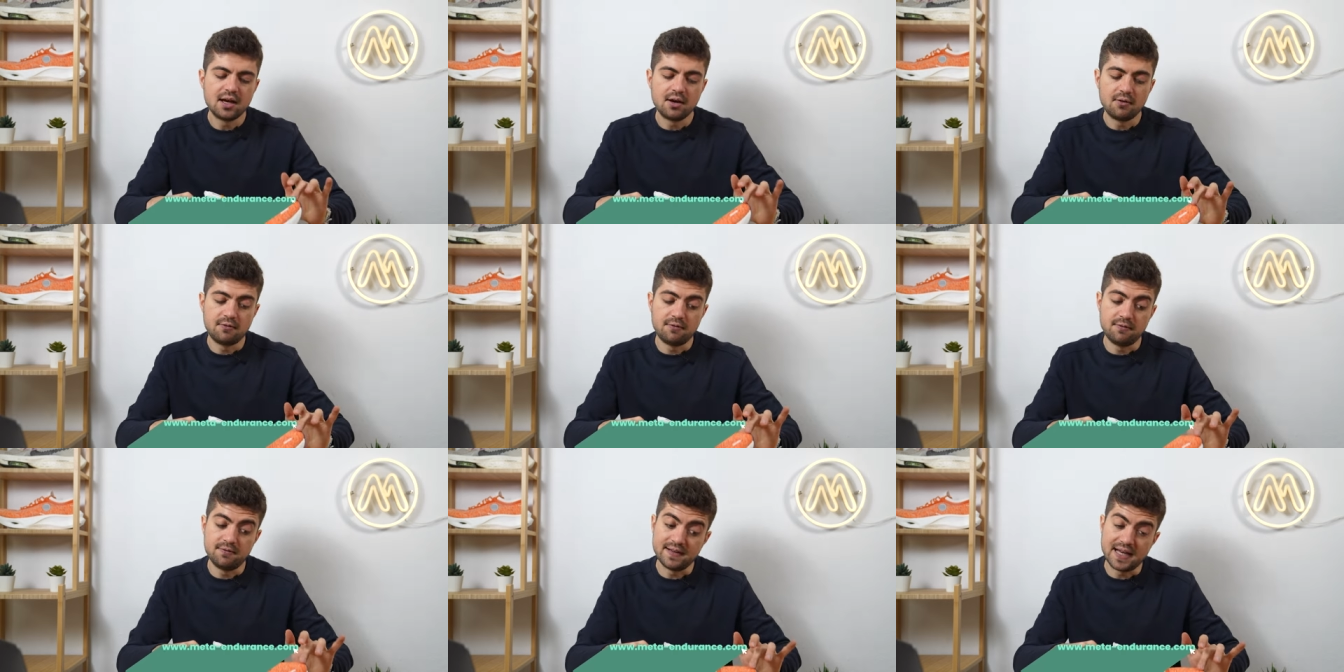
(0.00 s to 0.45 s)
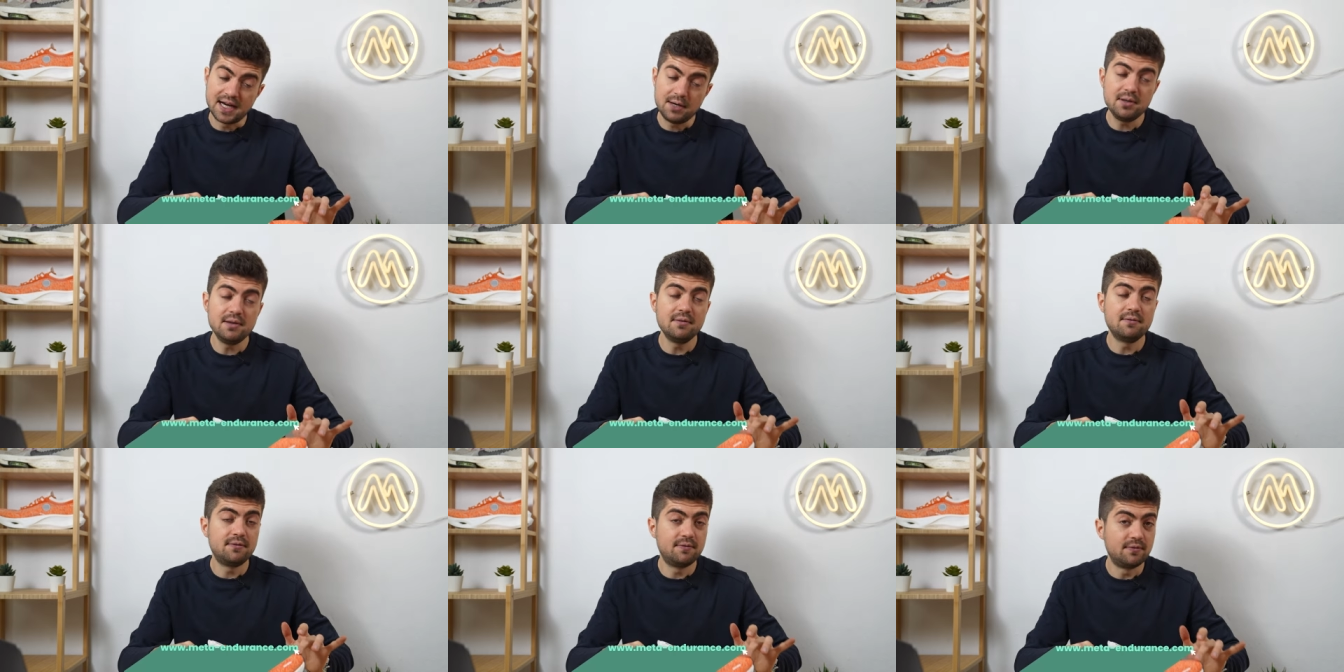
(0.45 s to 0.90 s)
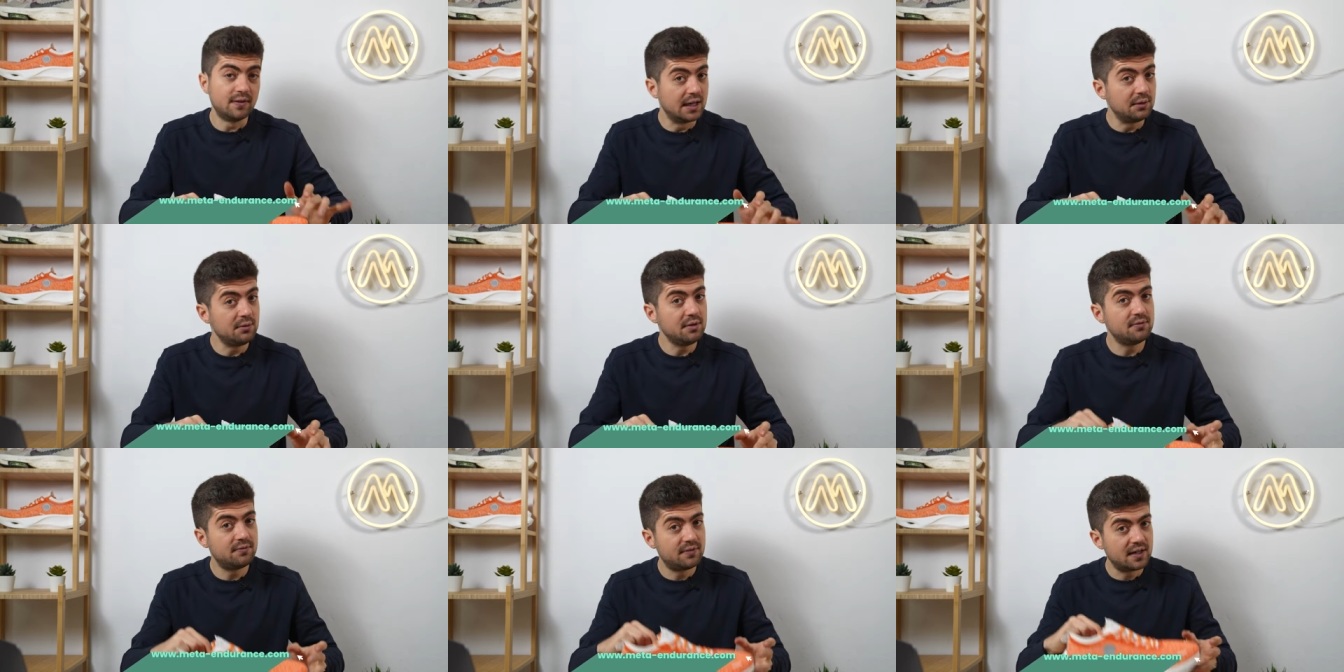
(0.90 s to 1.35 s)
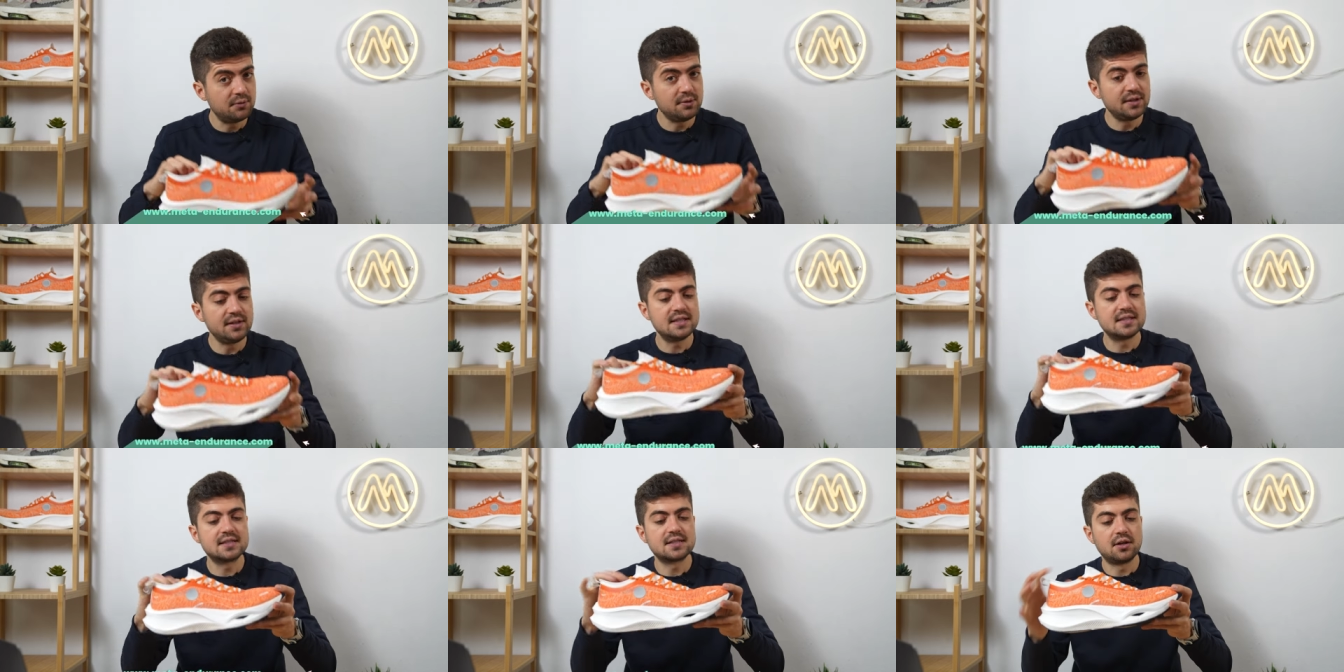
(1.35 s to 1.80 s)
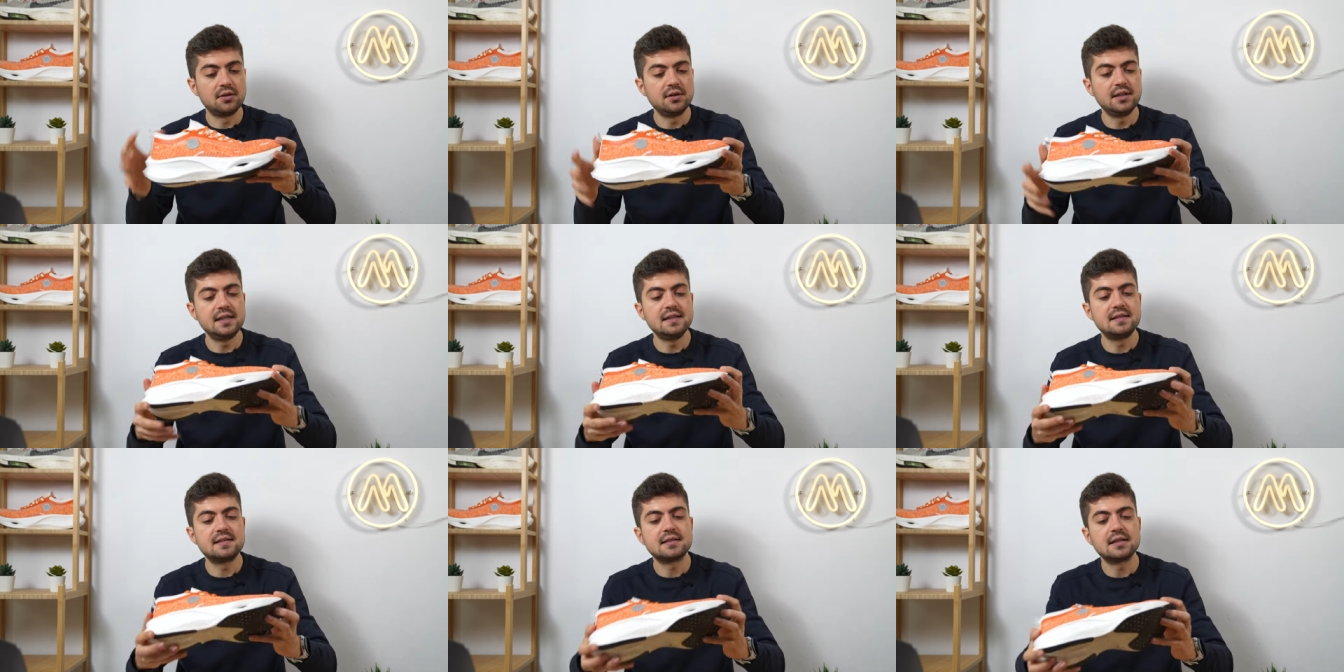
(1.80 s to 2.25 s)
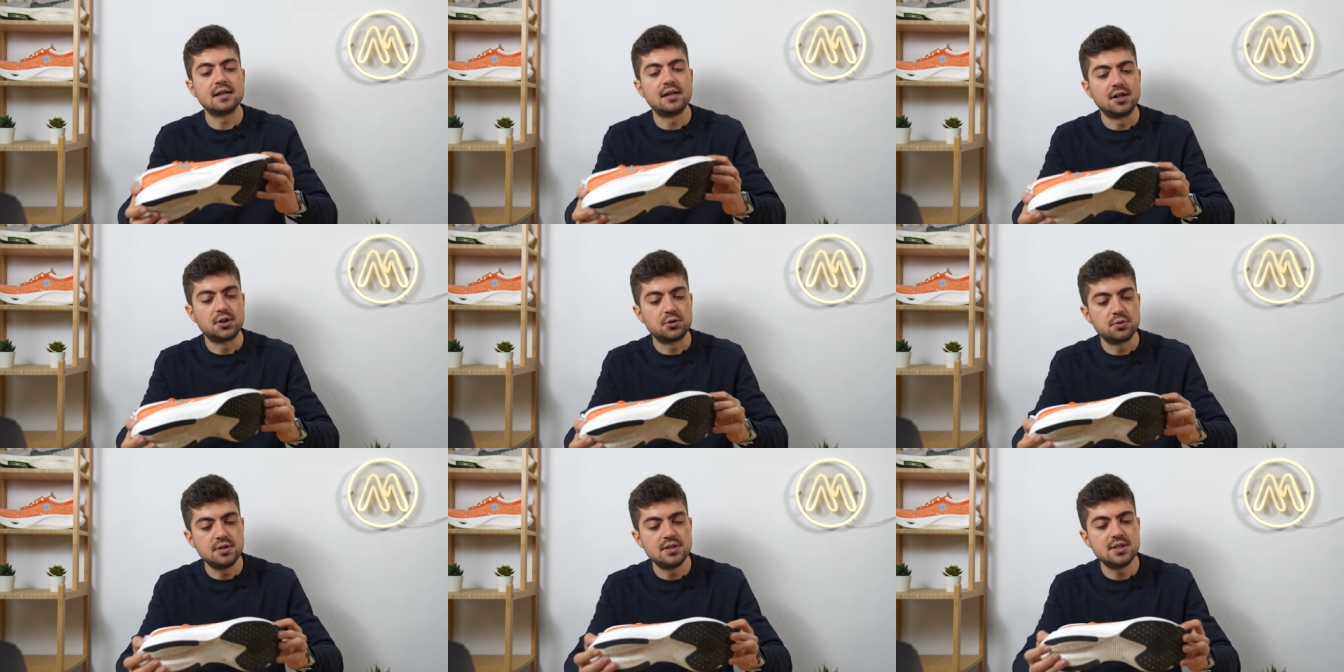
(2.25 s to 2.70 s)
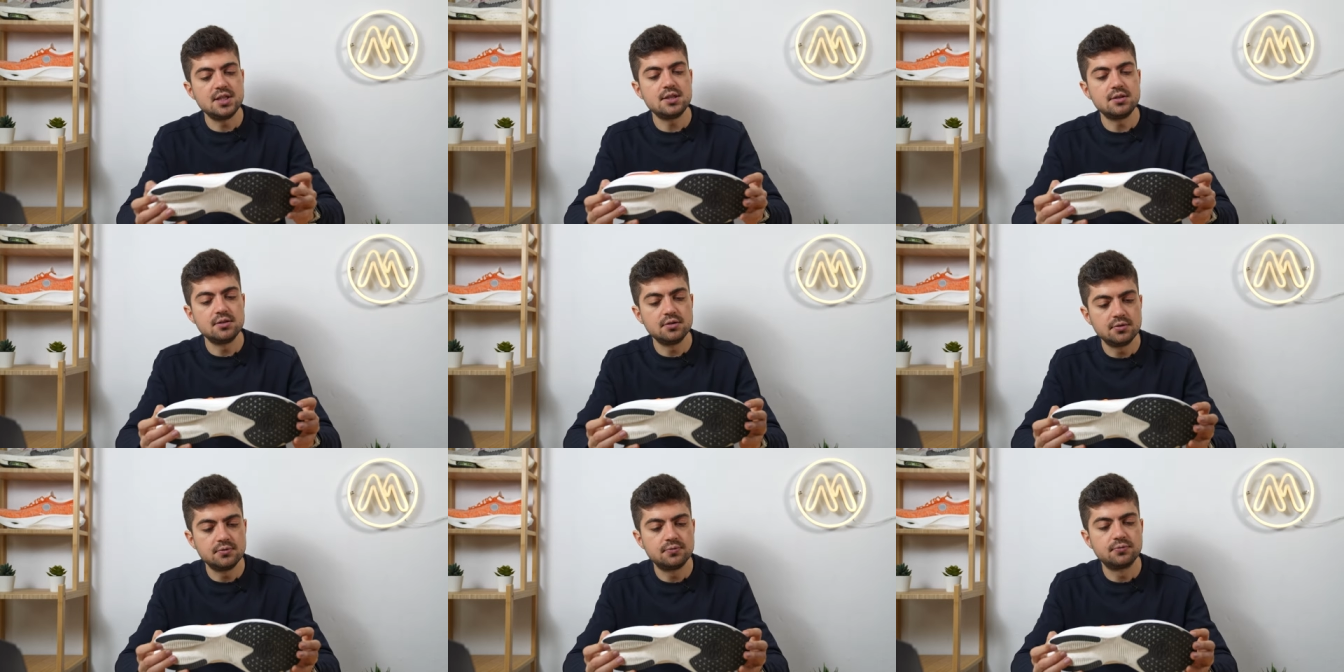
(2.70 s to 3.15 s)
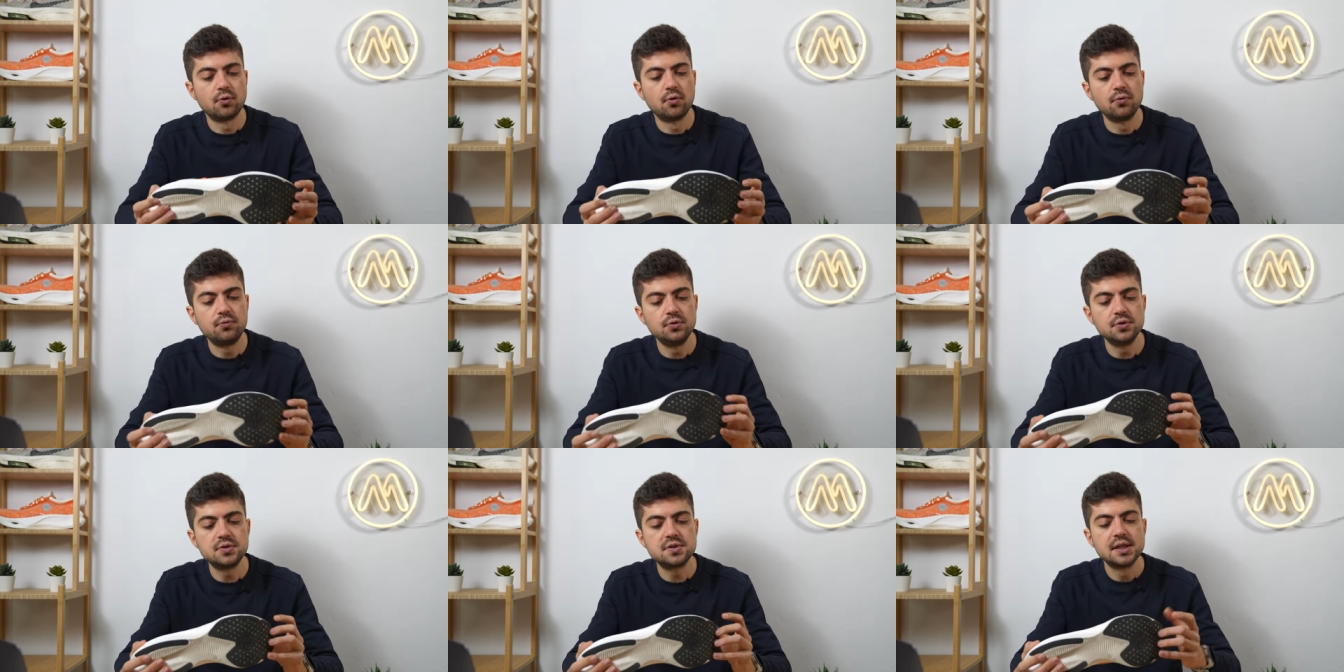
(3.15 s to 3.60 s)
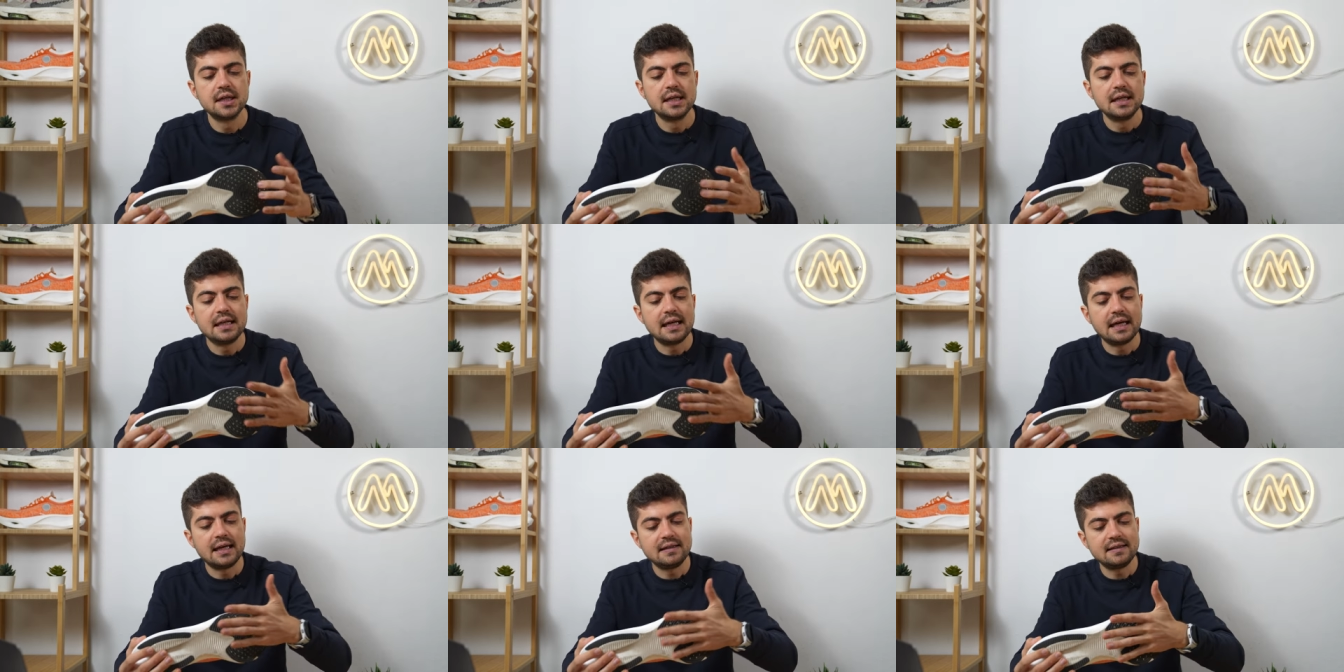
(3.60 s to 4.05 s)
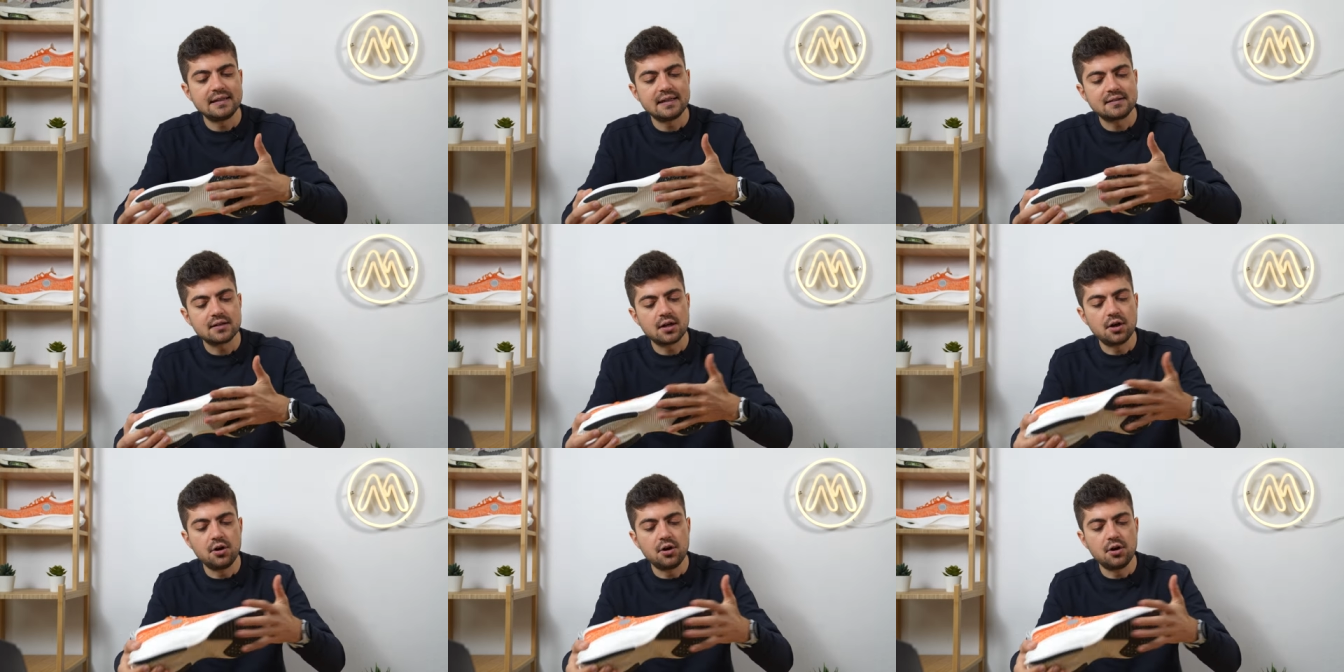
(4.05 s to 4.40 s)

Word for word: a very, very, very solid uh, transition to forefoot, and that